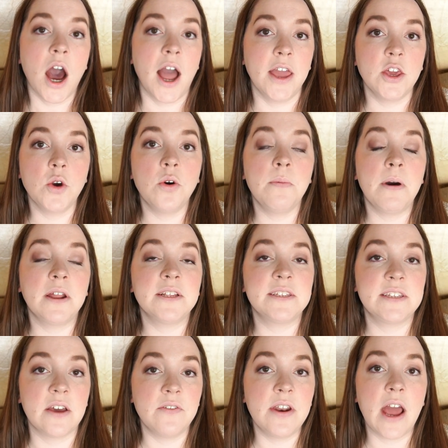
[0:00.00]
I go about a
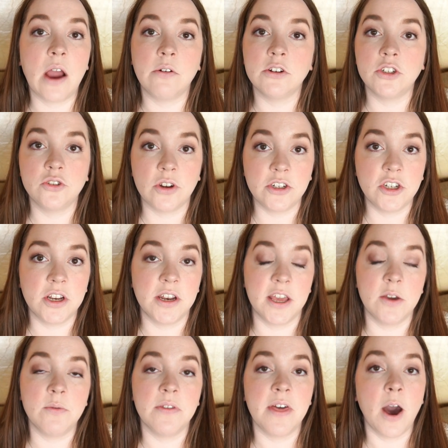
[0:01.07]
7-hour stretch at
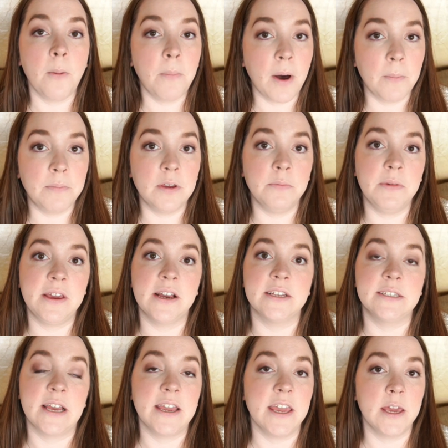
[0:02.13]
night without pumping
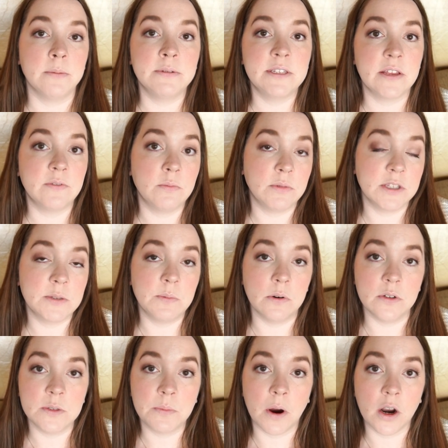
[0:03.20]
because I am 7 months
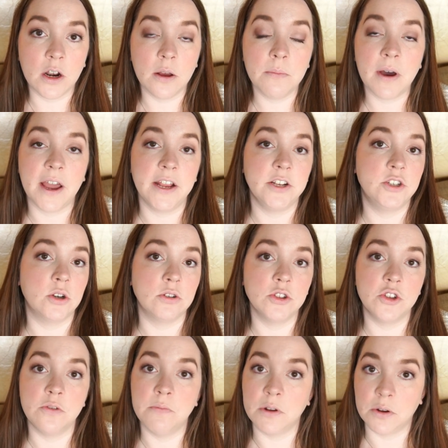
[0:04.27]
postpartum. I don't
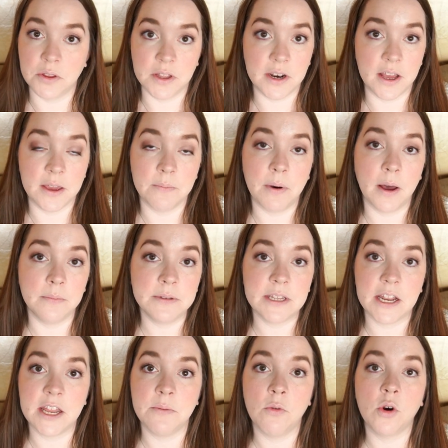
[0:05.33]
do middle of the night pumps
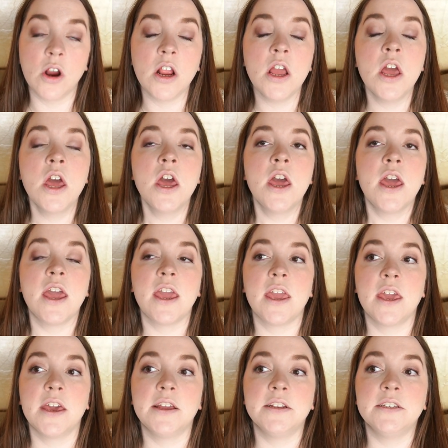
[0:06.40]
anymore,
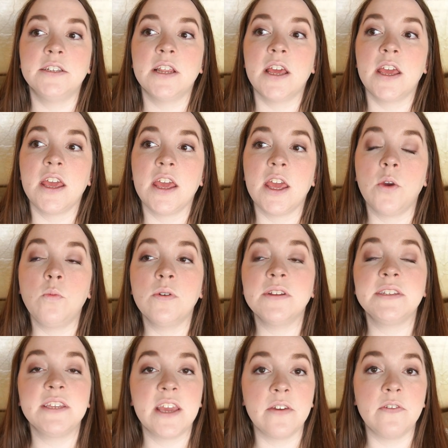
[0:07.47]
and it
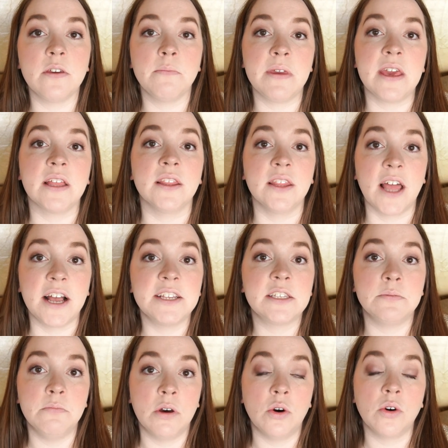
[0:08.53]
was giving me
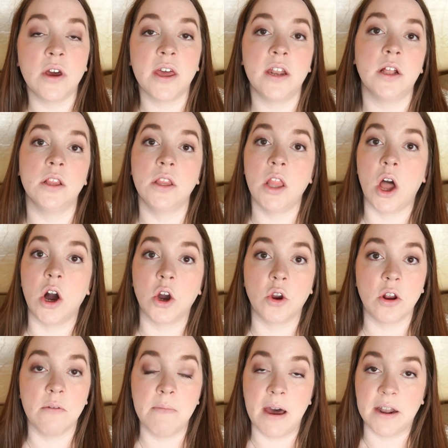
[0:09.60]
less milk in a
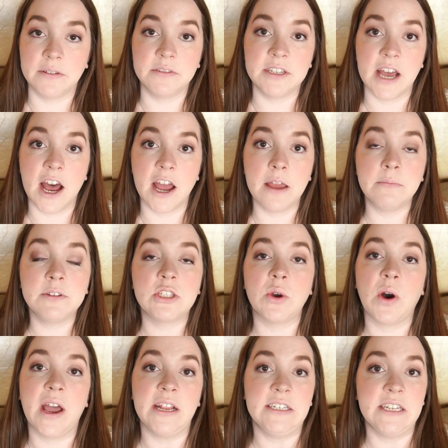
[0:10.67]
longer amount of time,
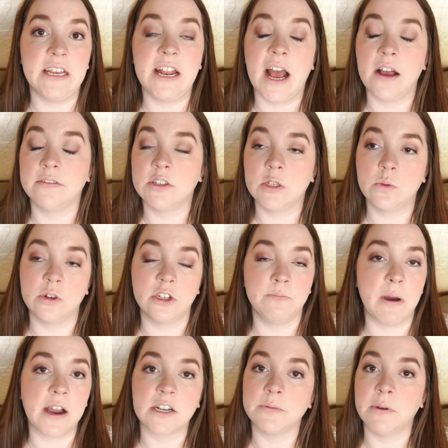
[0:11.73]
so I did have to switch
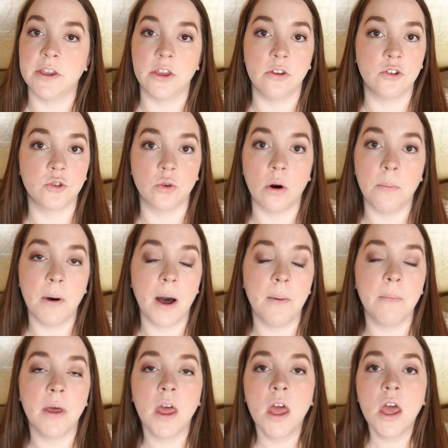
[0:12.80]
back to my usual
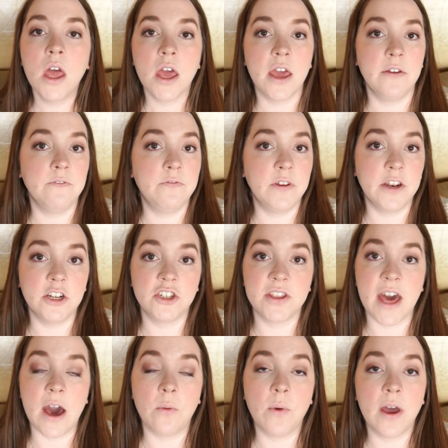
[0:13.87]
pump and finish
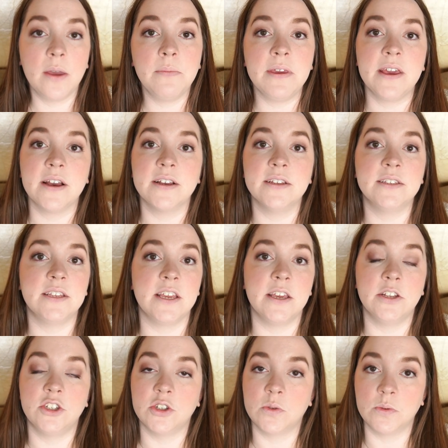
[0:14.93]
that way because
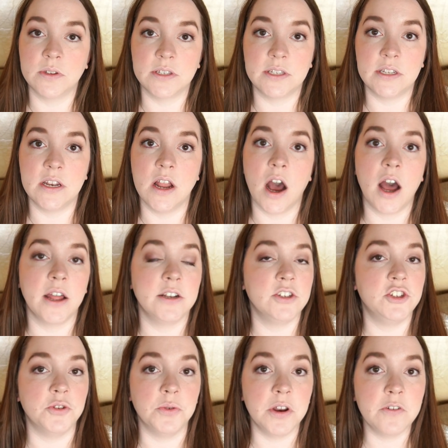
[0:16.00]
it just was
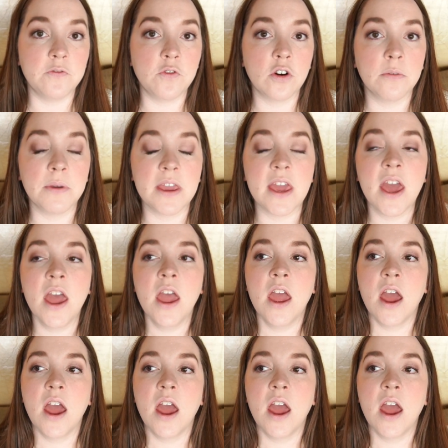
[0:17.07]
not doing it for me.